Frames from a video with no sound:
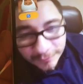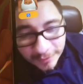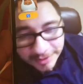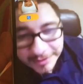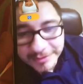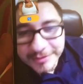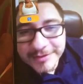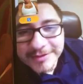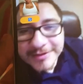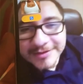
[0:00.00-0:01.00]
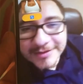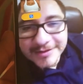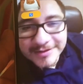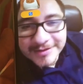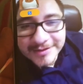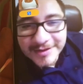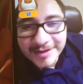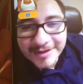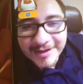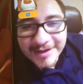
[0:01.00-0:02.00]
Ooh, okay.
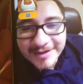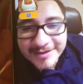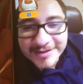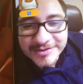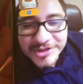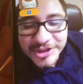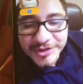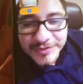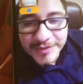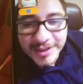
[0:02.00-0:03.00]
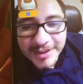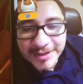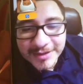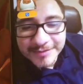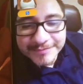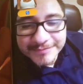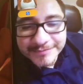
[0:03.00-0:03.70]
And then two, um,